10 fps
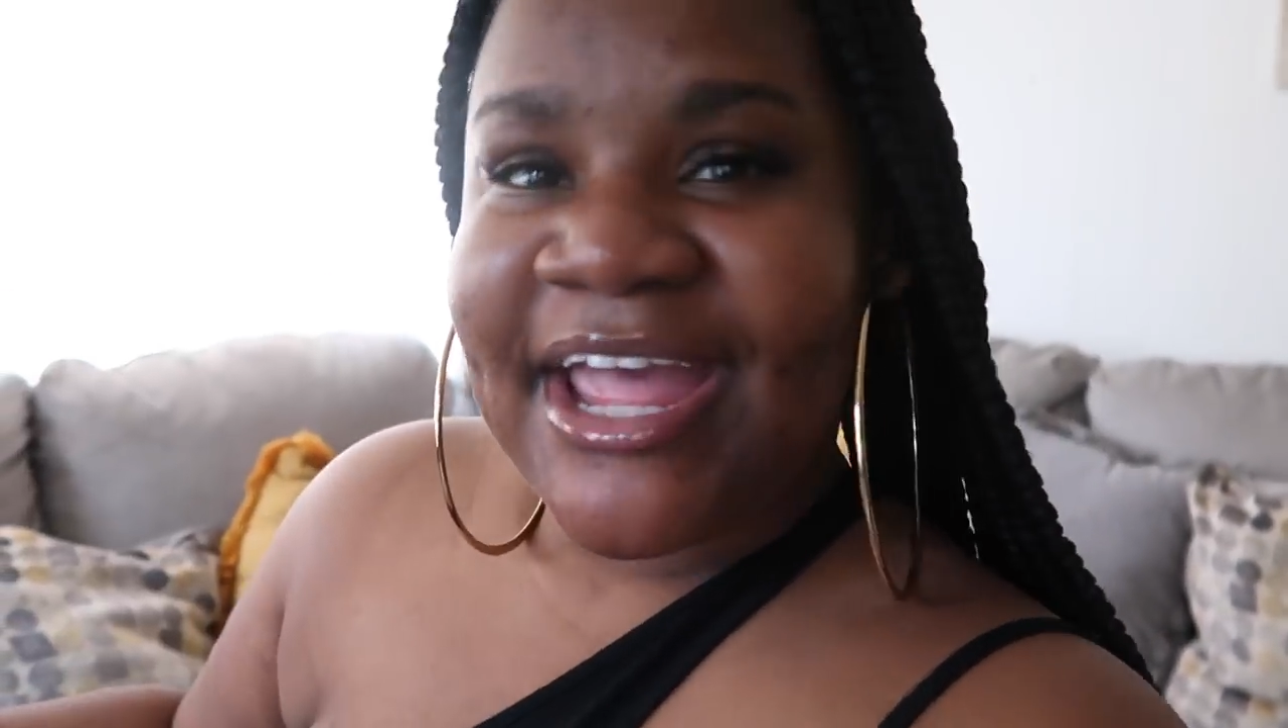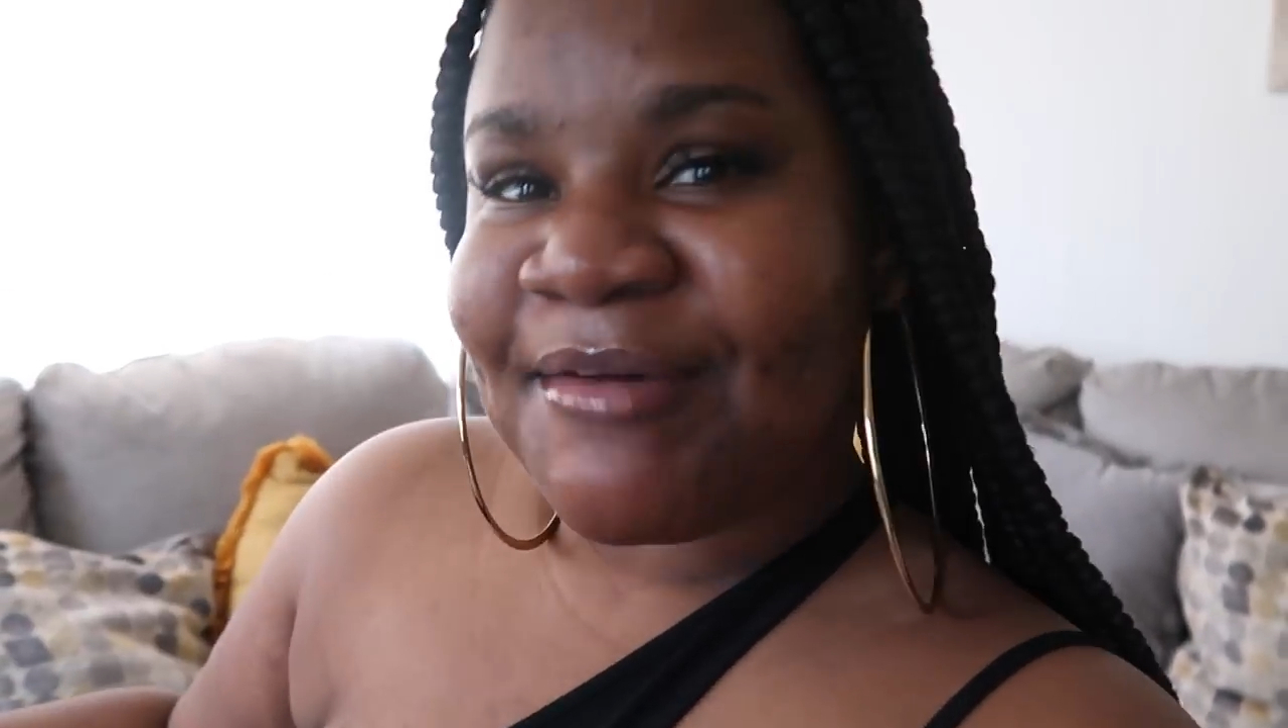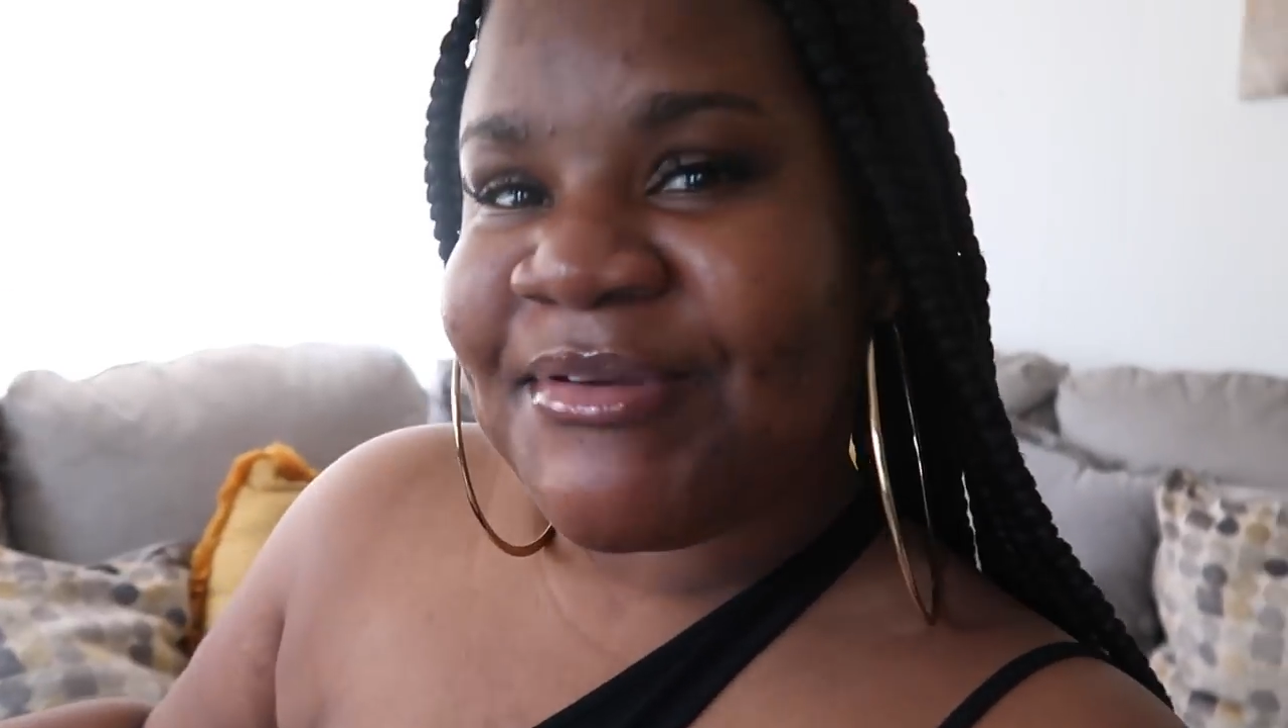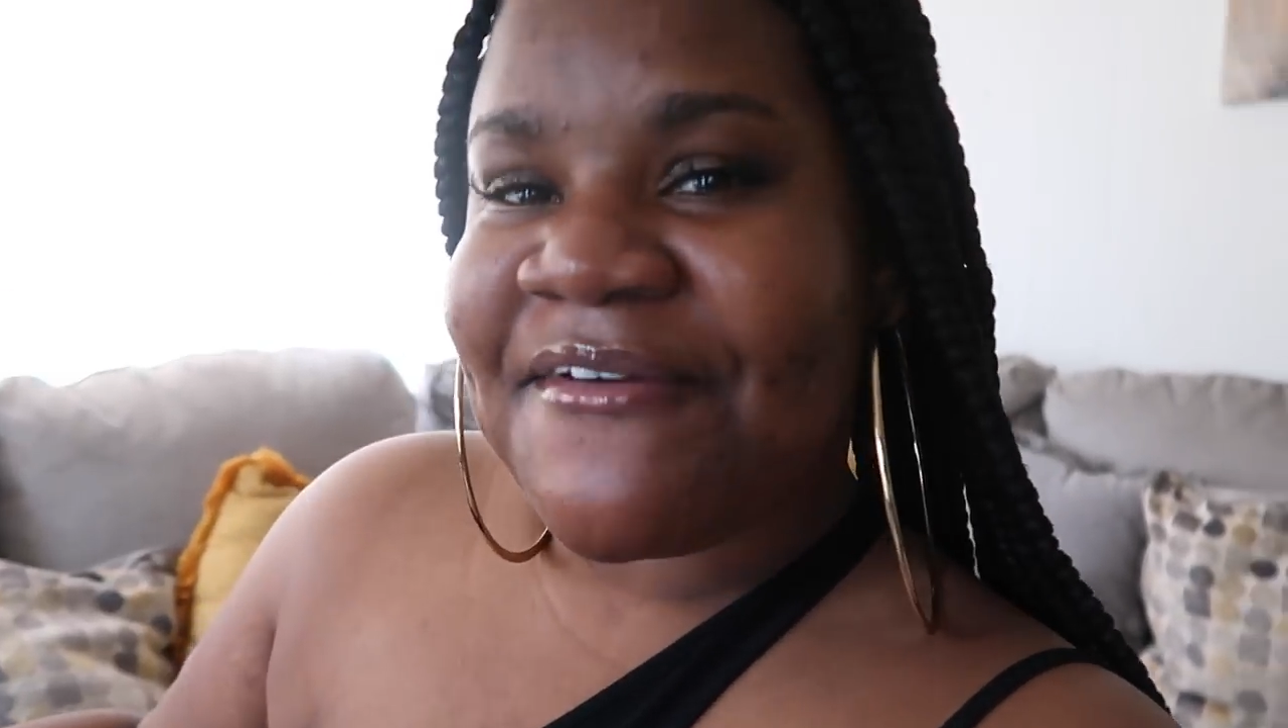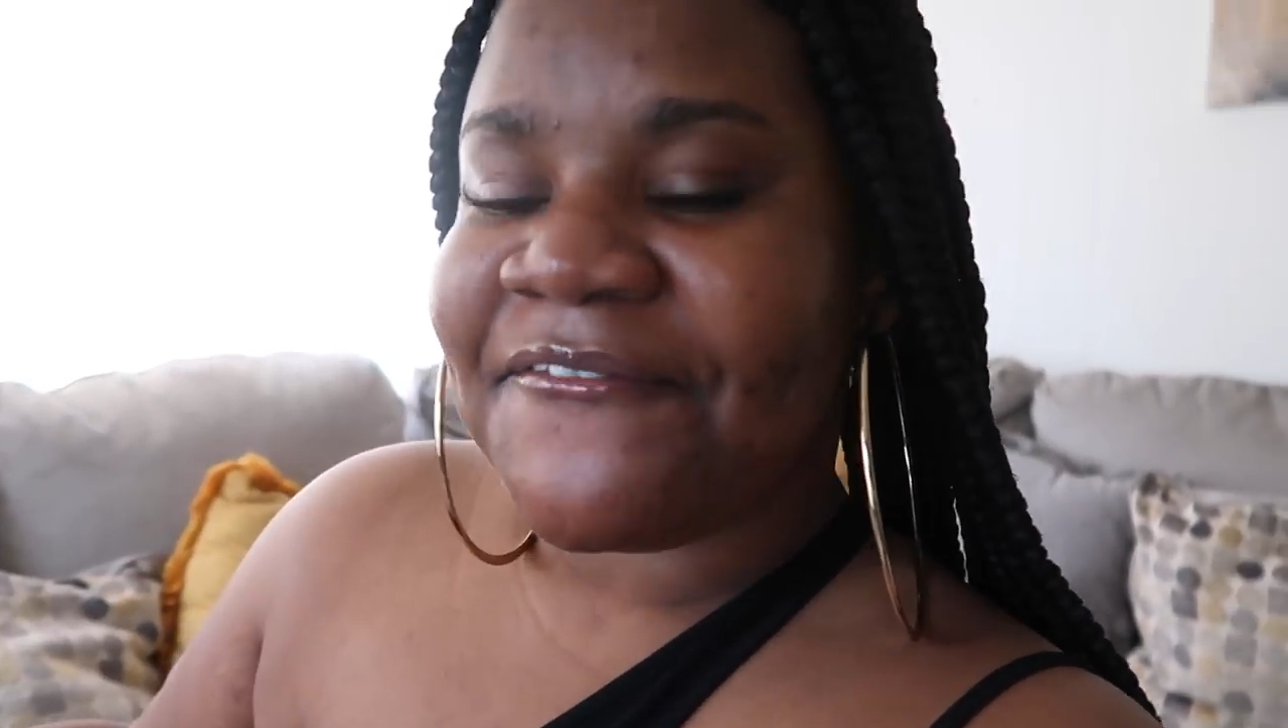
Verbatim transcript: happy